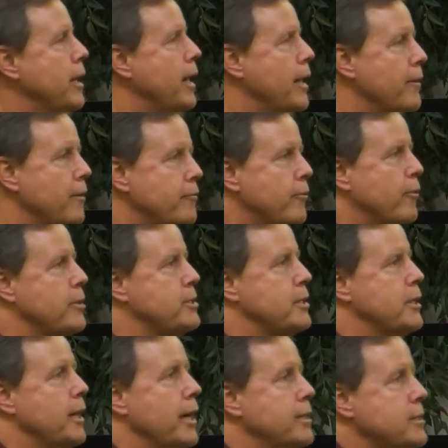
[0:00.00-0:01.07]
And
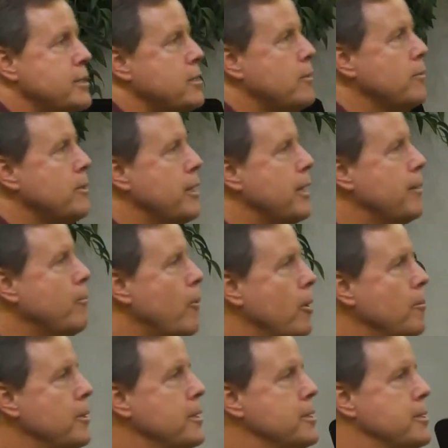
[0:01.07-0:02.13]
I just don't think
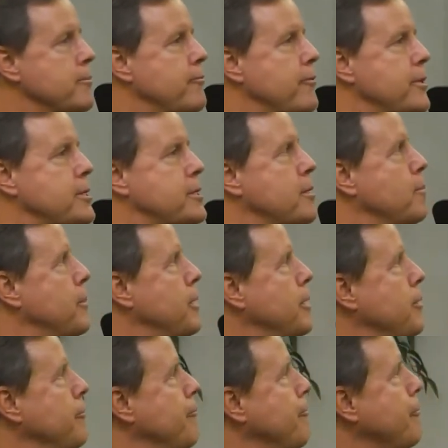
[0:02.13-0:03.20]
Mormonism fits the bill.